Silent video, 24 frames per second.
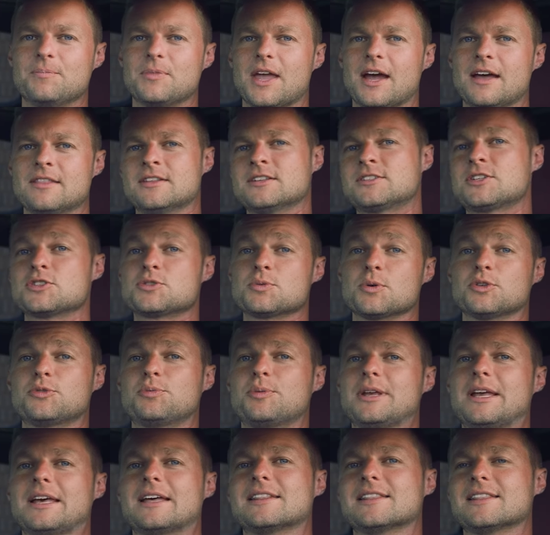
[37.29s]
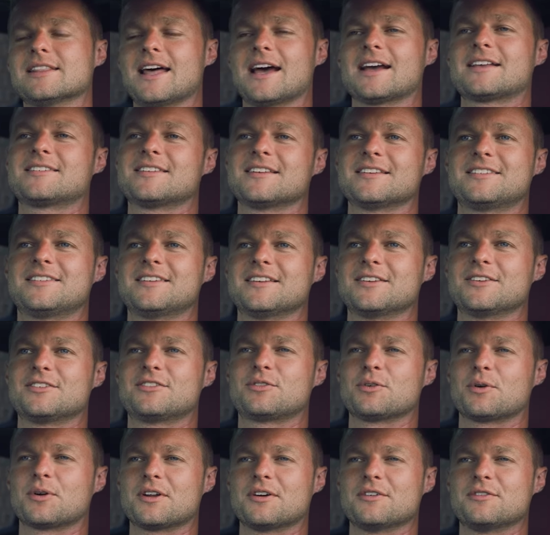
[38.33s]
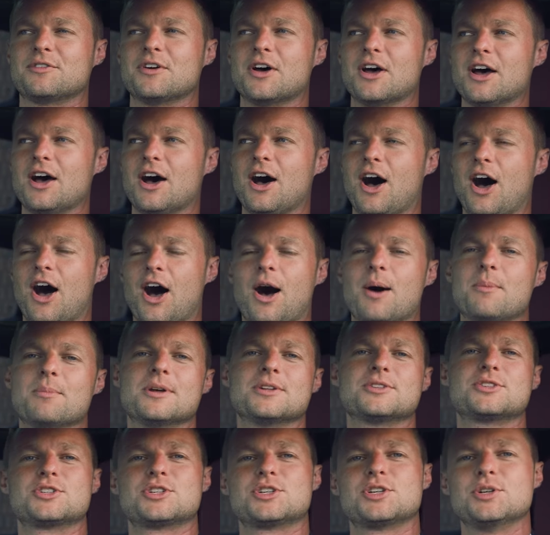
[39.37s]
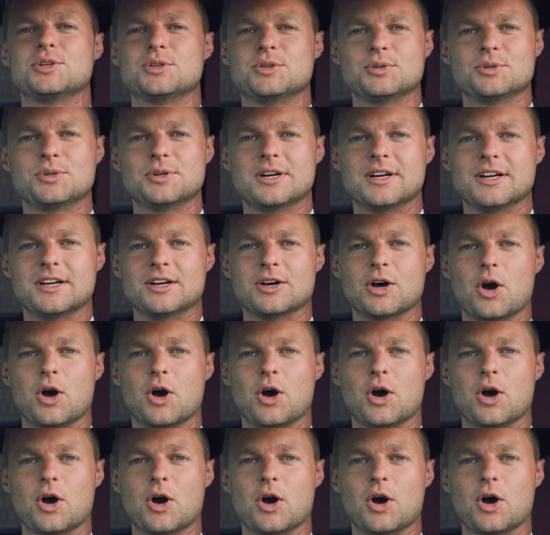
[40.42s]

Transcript: And this is supposed to be Lexus's sort of homage to